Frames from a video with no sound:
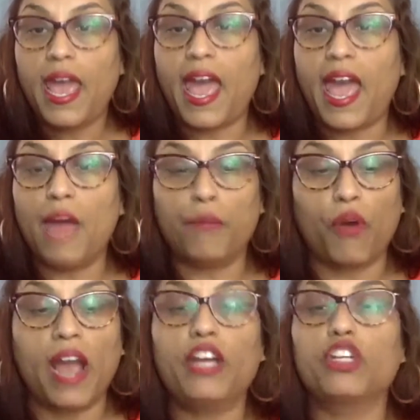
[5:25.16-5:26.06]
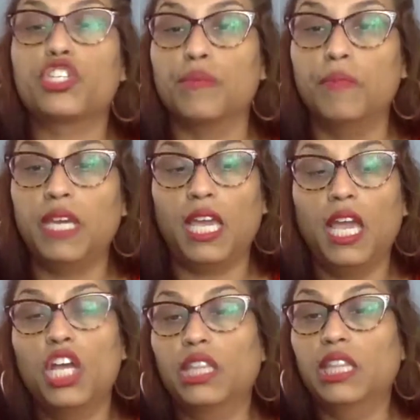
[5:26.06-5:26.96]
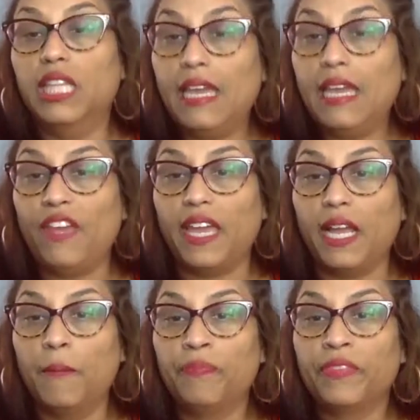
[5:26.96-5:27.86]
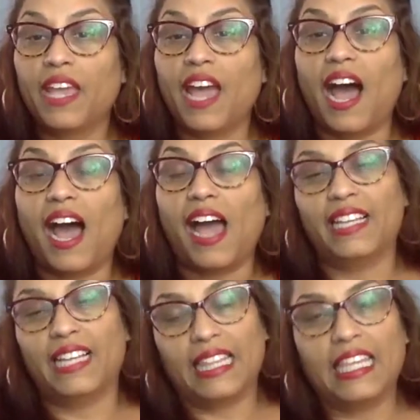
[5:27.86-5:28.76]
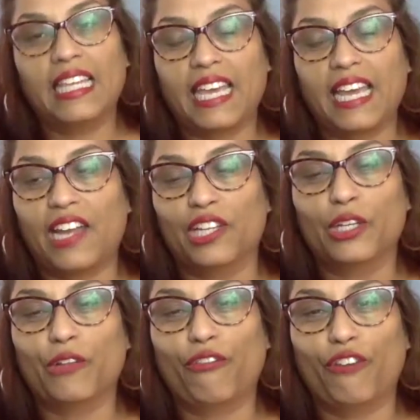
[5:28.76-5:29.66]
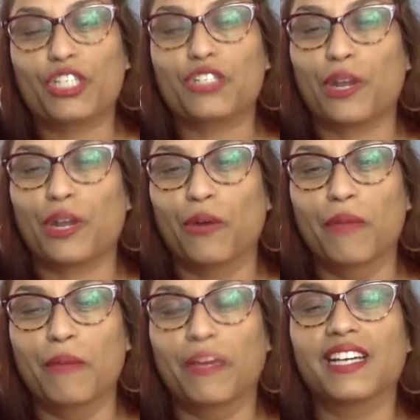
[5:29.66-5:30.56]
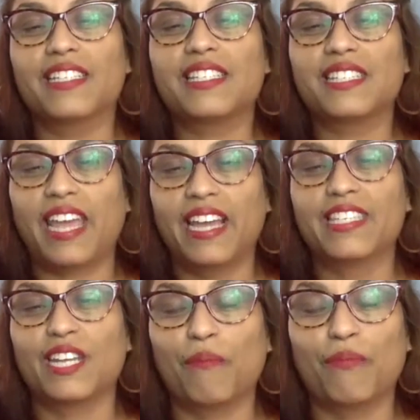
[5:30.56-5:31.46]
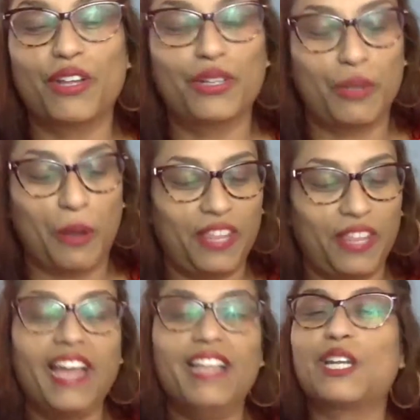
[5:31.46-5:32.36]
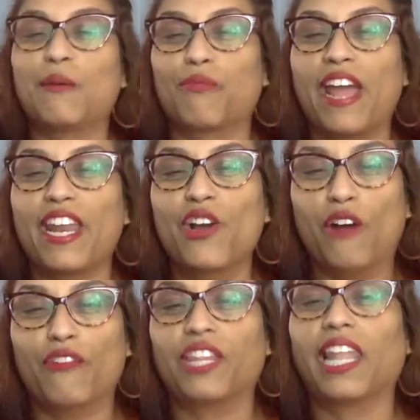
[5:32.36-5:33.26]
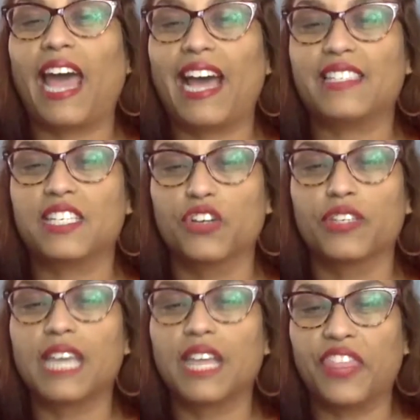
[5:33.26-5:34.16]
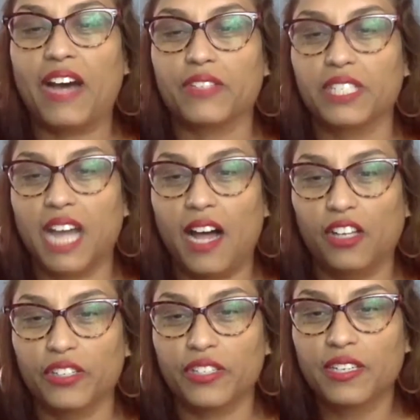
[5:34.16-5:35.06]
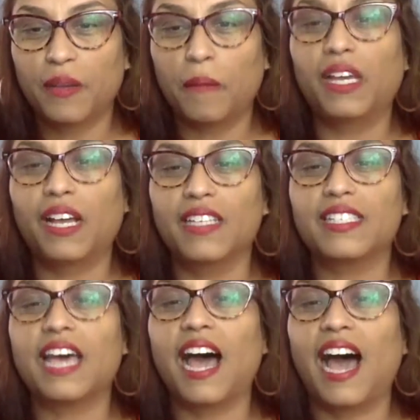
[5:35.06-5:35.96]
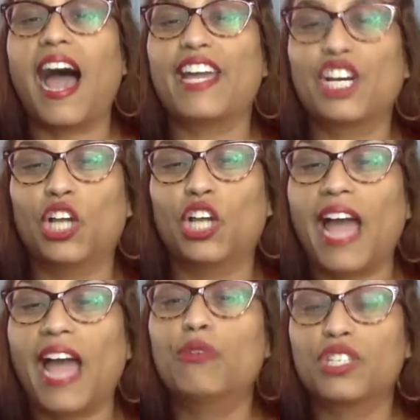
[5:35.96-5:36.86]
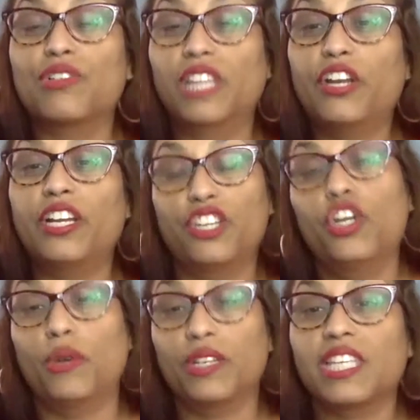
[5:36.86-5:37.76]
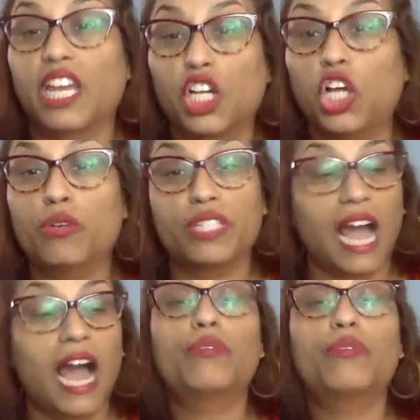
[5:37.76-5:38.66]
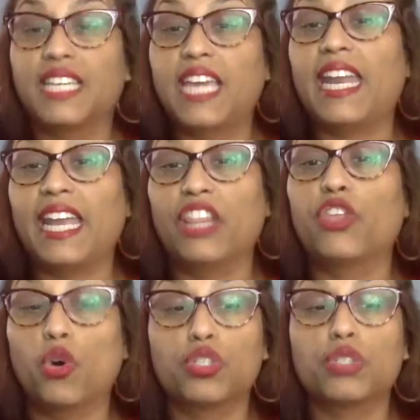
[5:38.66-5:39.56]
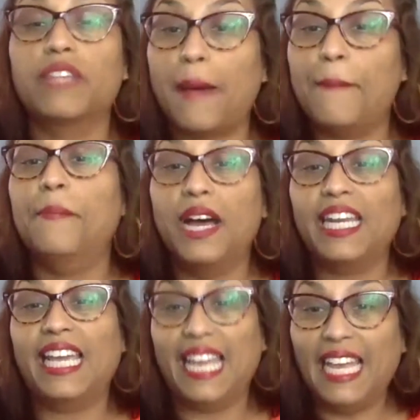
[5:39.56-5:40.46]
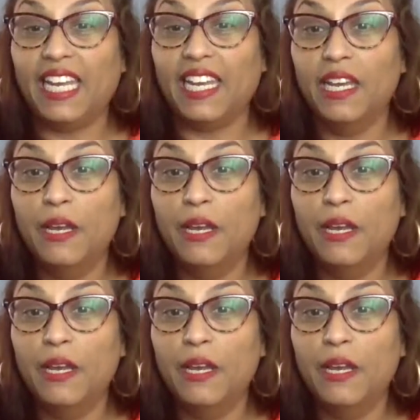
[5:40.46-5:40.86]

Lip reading: And prior to me leaving, I think they got a little frustrated with me because they ended up writing off the last year $10,000. I was, it's like closing. I was getting that money in,